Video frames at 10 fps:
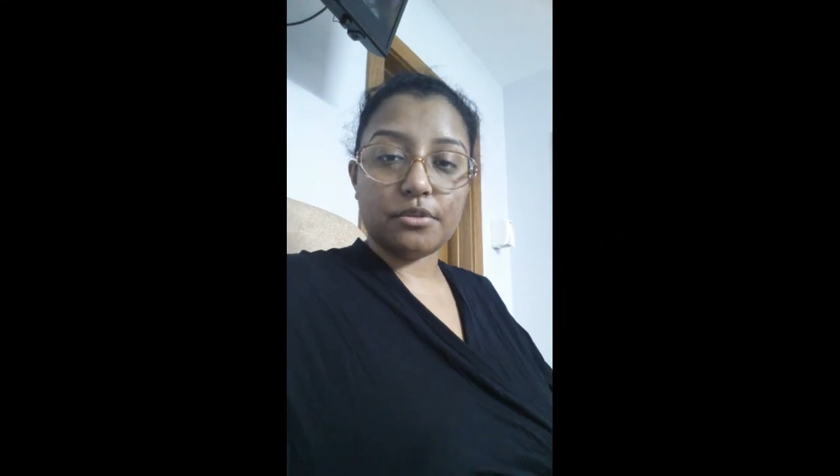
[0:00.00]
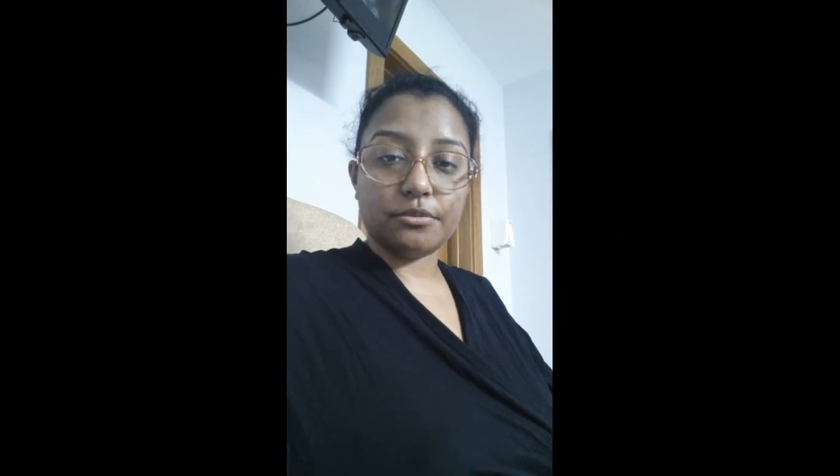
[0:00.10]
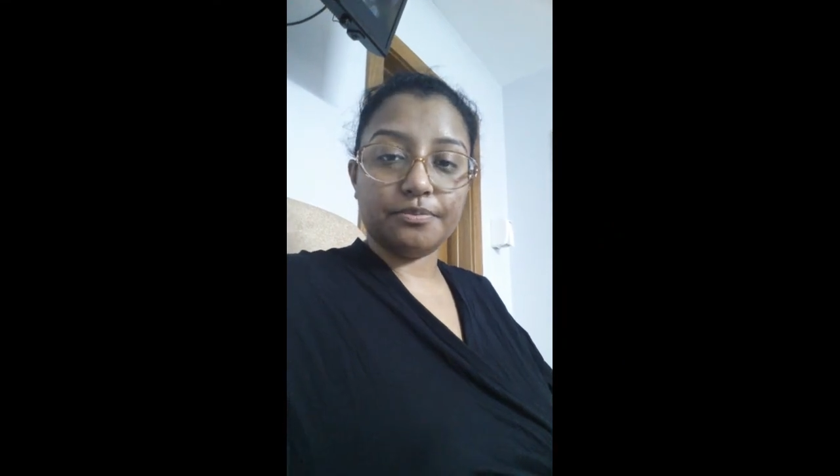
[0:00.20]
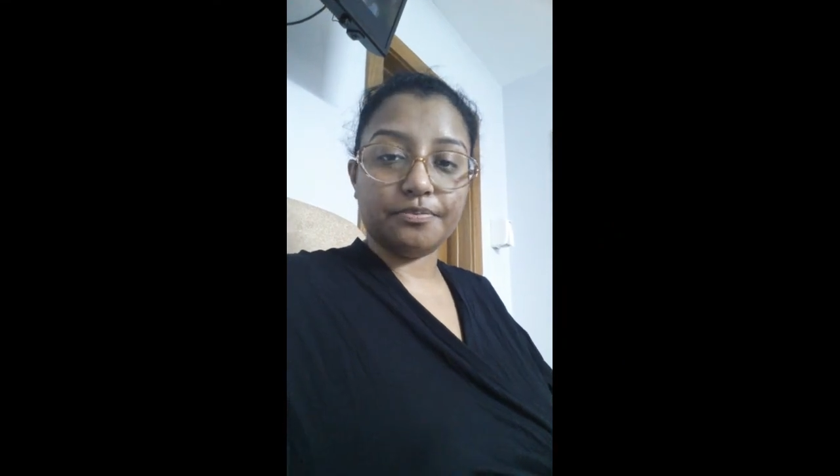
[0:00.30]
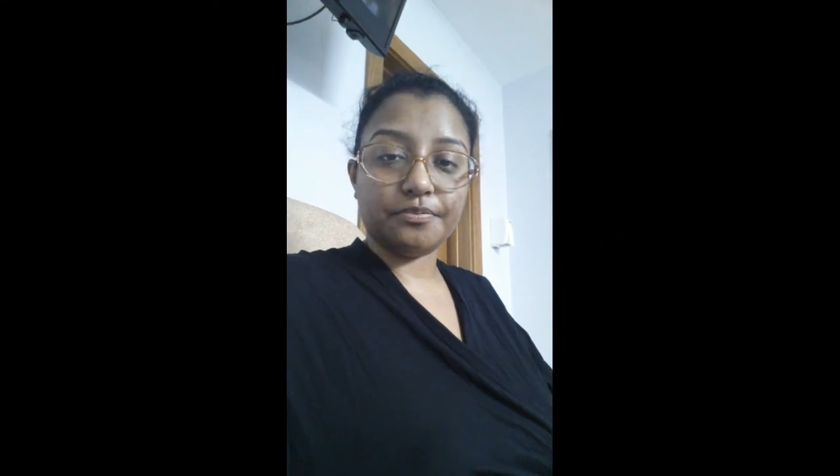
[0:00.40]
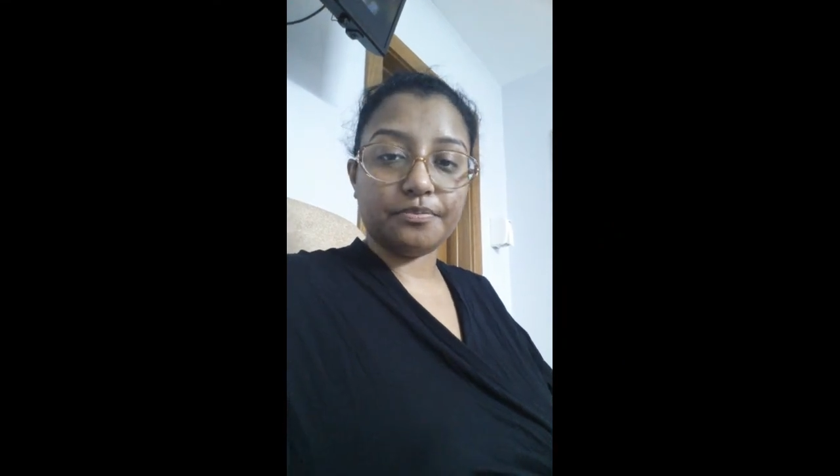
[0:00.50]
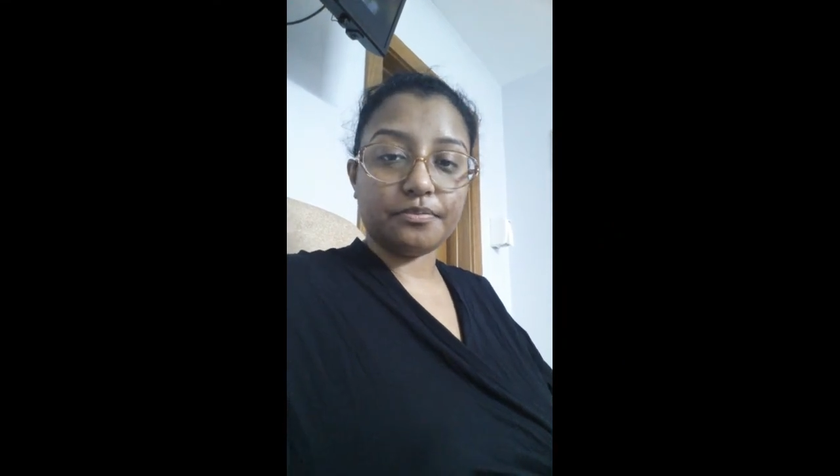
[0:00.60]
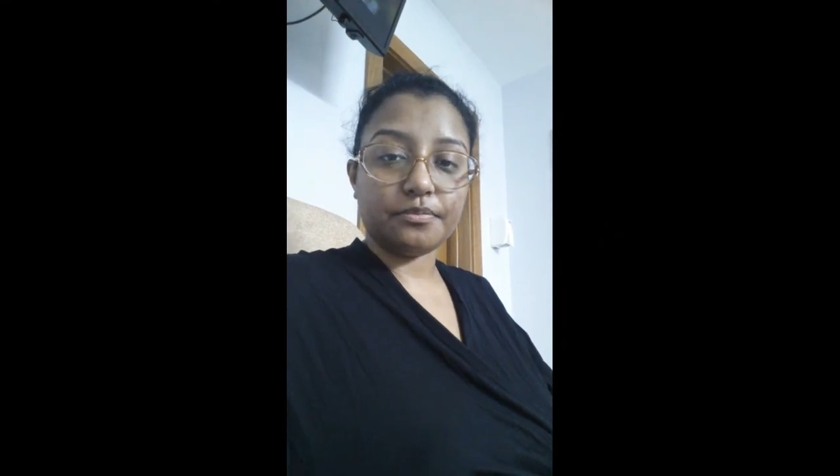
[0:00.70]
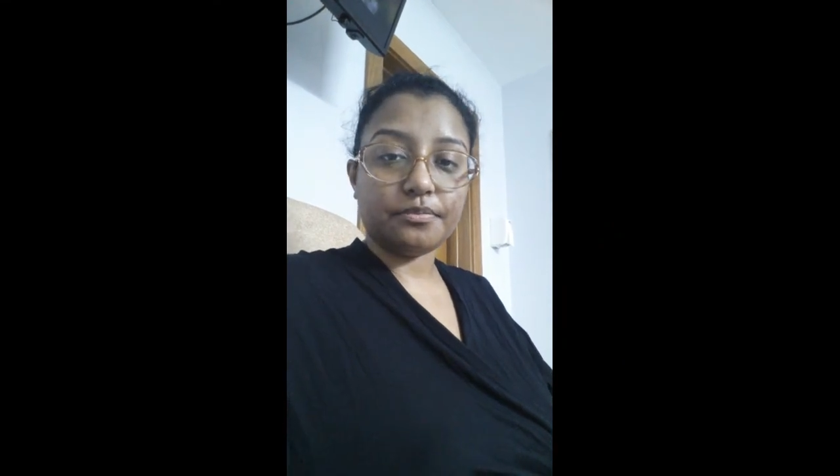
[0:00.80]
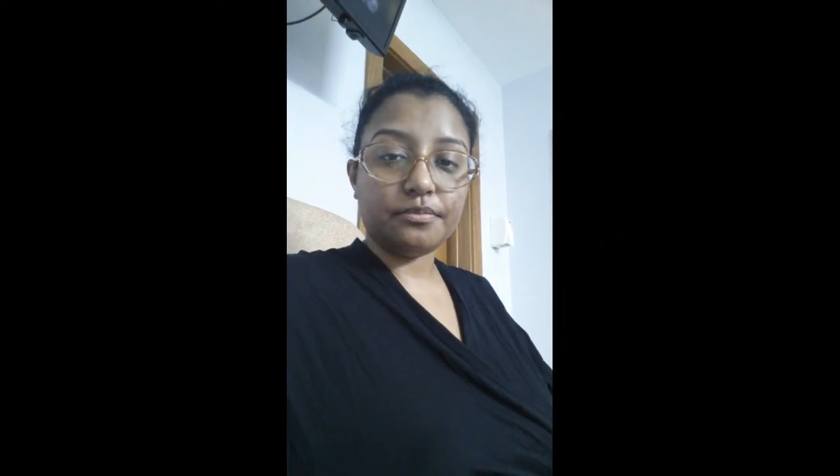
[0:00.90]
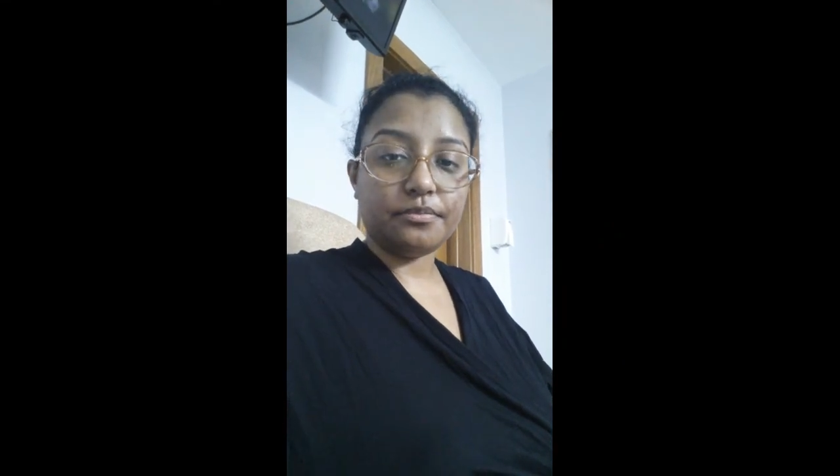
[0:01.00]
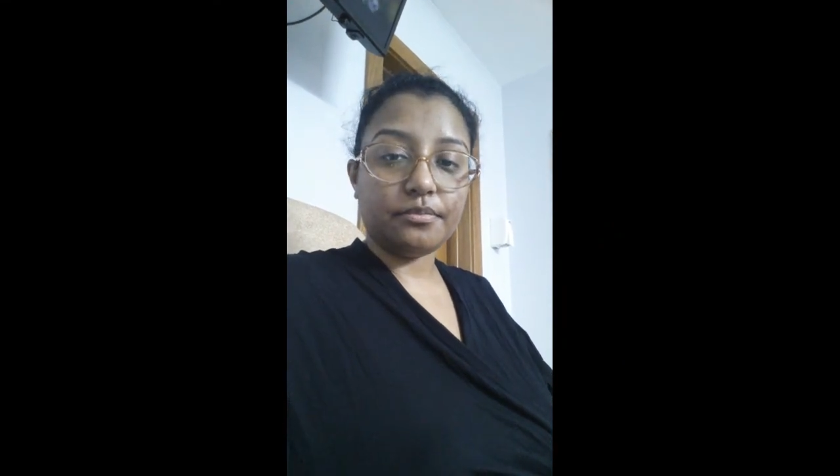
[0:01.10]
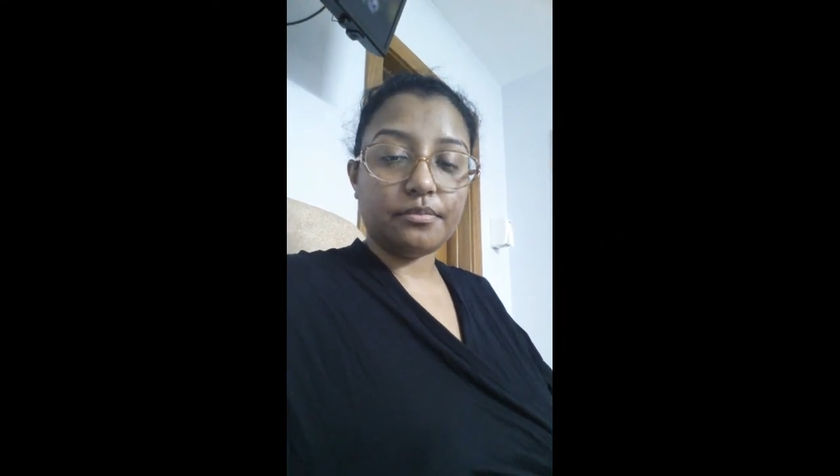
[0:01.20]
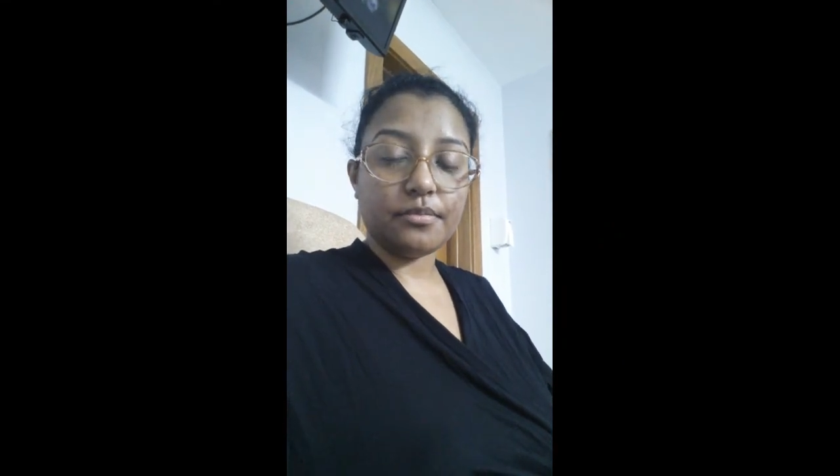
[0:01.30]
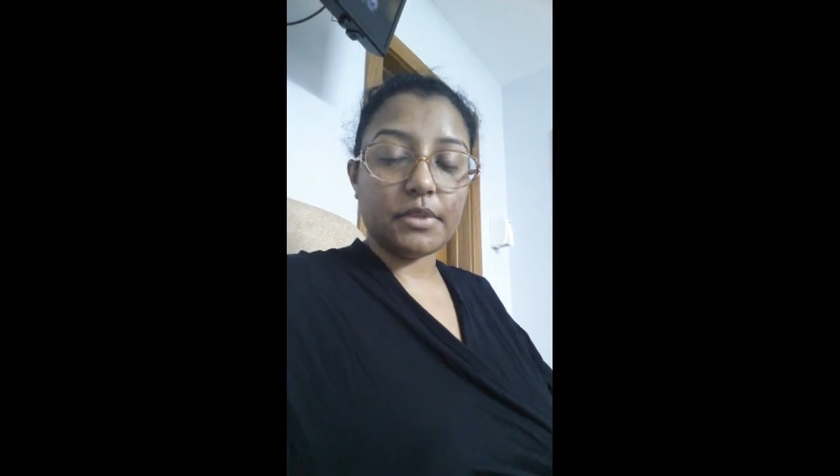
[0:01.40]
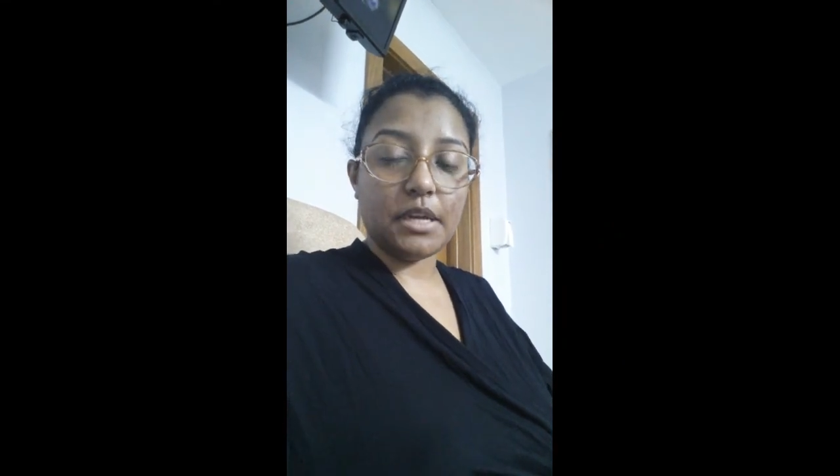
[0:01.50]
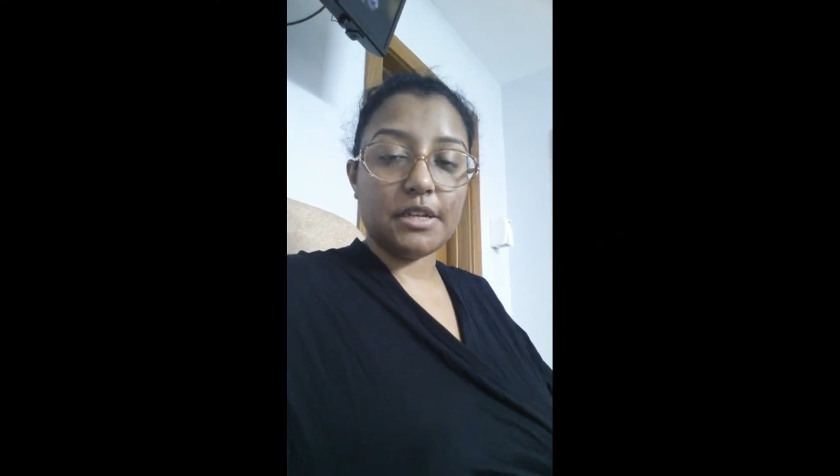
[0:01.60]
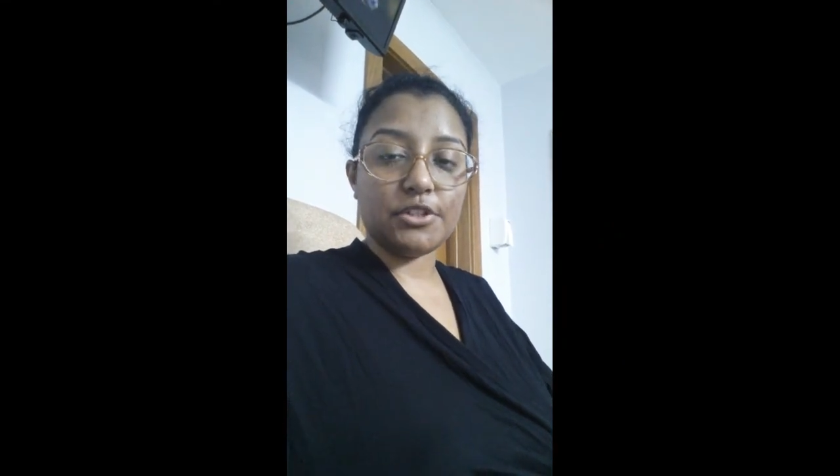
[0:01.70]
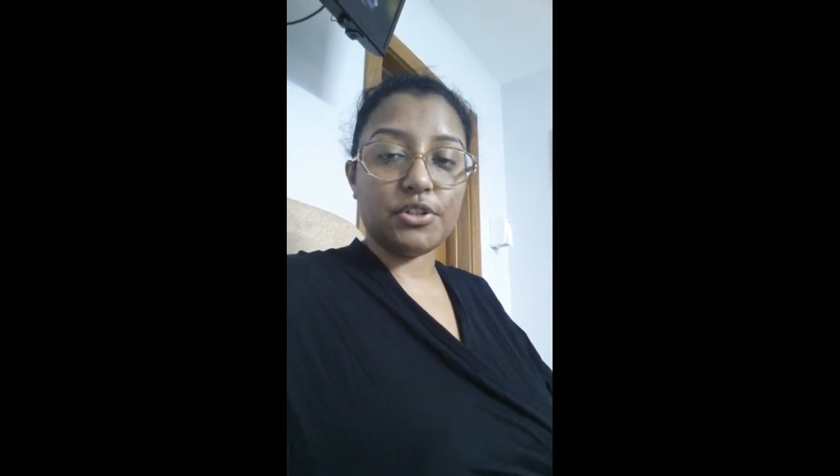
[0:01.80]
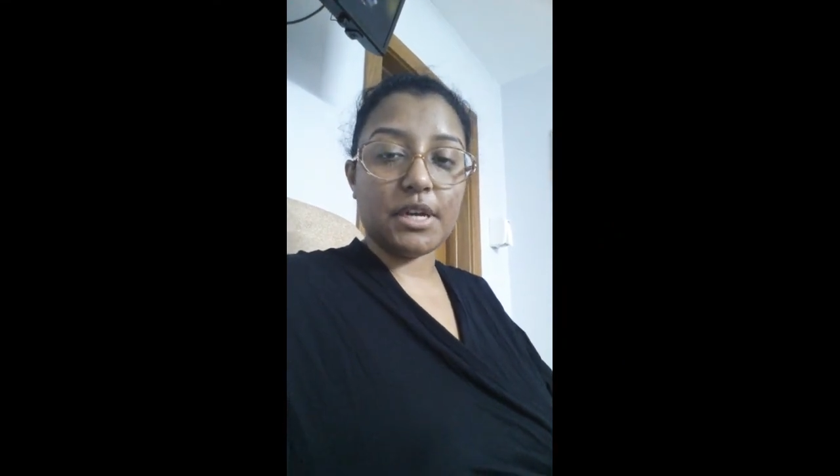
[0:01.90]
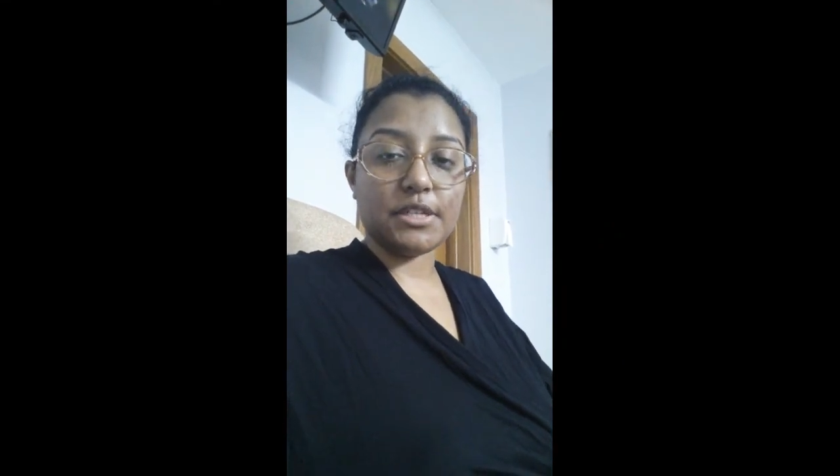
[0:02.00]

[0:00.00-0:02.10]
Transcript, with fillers: I'll let you